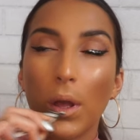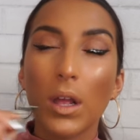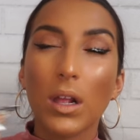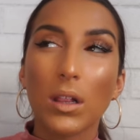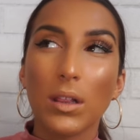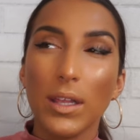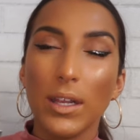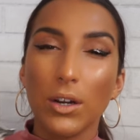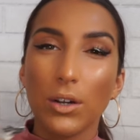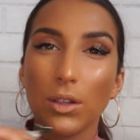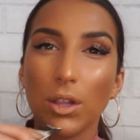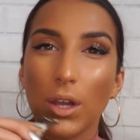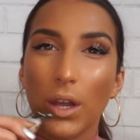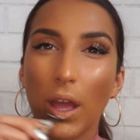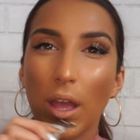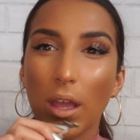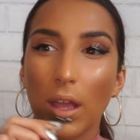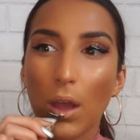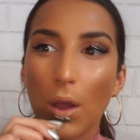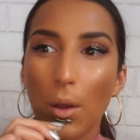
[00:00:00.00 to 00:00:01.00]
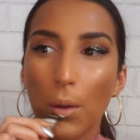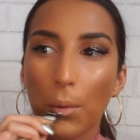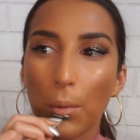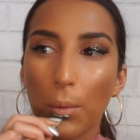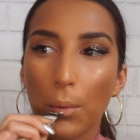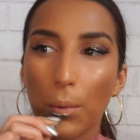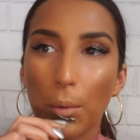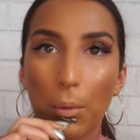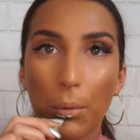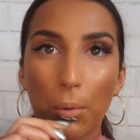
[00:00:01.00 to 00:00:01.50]
cleaner looking,
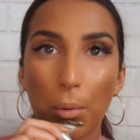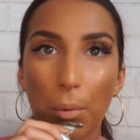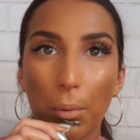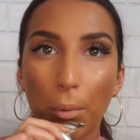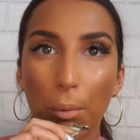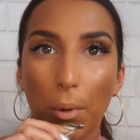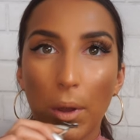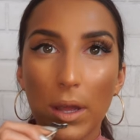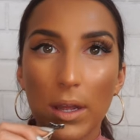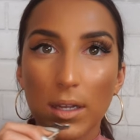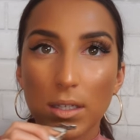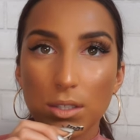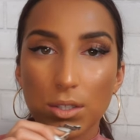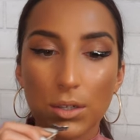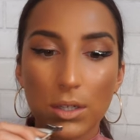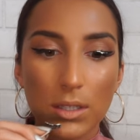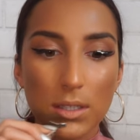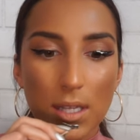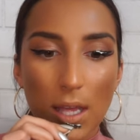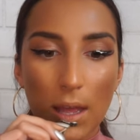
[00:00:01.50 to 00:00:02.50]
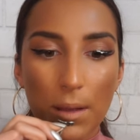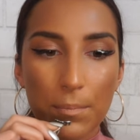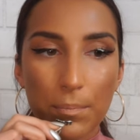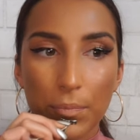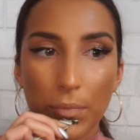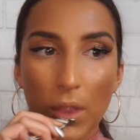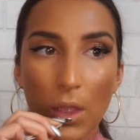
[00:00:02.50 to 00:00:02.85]
I guess you could say.